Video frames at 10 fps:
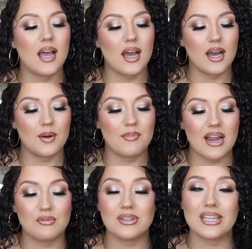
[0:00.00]
I
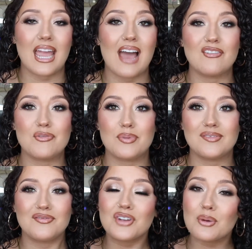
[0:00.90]
really haven't
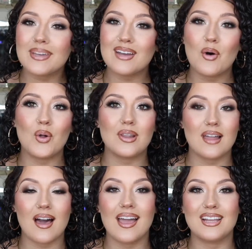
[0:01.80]
been filming a whole
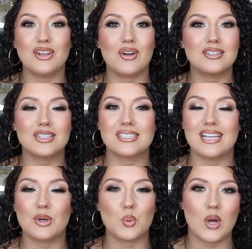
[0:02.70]
lot, and you'll
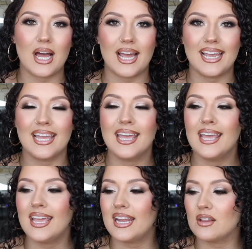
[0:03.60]
understand why
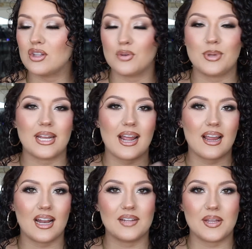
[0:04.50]
in a little bit. I
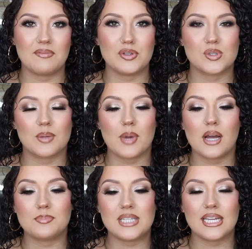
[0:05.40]
kind of give you some
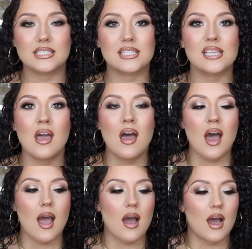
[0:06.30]
updates
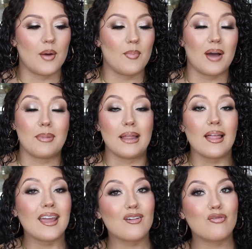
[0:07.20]
on my
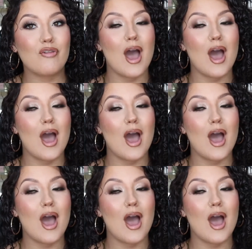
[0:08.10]
life,